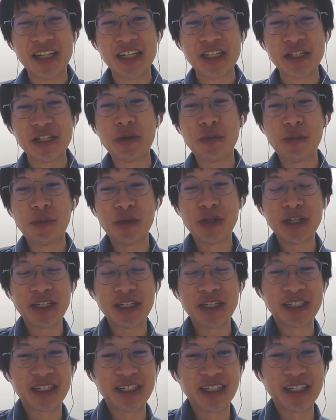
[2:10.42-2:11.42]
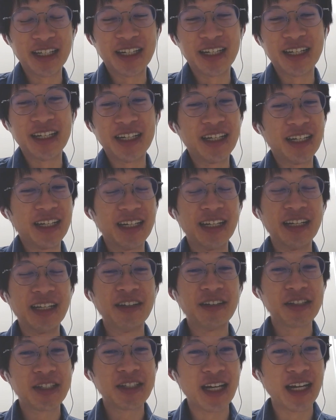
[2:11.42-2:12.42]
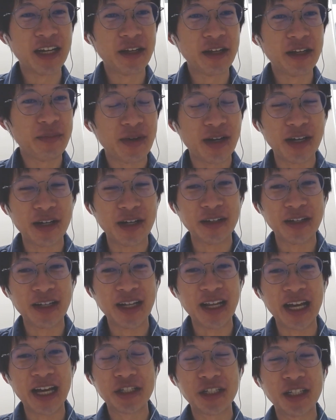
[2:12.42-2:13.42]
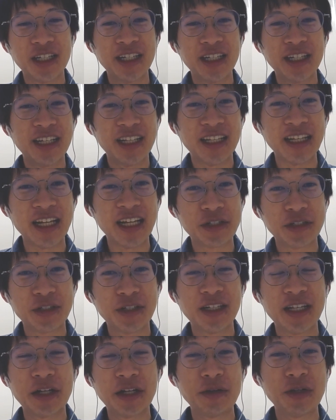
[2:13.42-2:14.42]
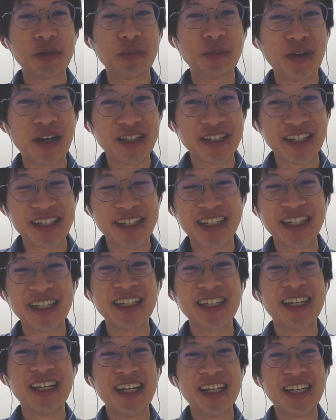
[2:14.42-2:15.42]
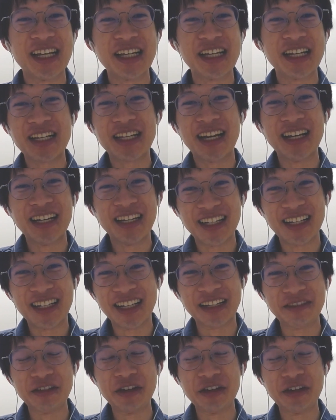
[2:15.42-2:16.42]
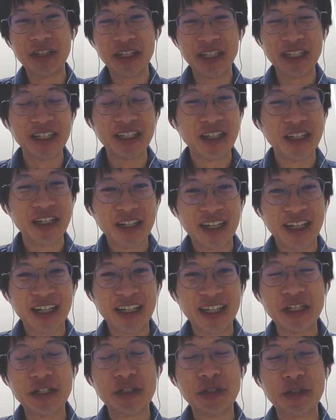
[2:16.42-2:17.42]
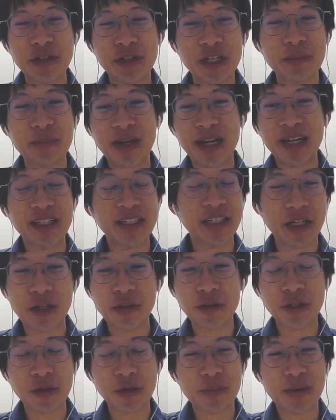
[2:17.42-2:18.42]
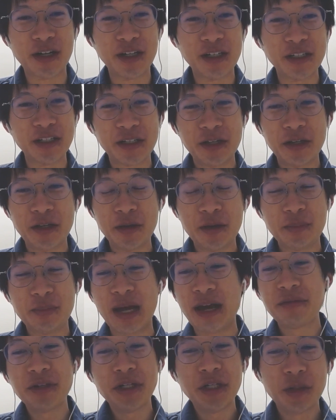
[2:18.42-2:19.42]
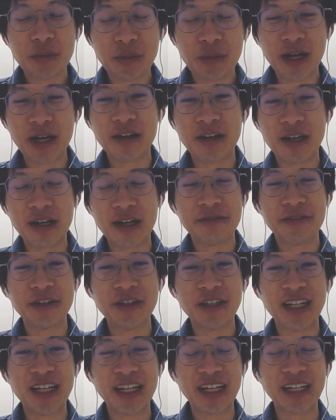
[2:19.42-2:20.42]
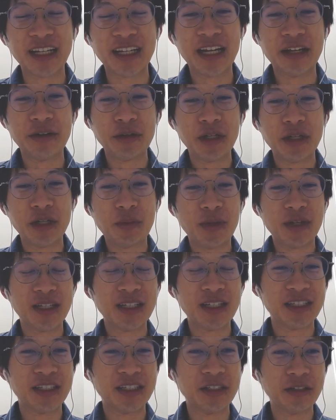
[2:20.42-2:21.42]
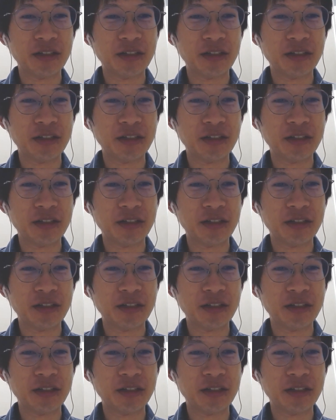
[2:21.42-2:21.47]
So I work a long time on actually natural language processing, as I very intrigued by the coding part. After a while, I feel like I don't really want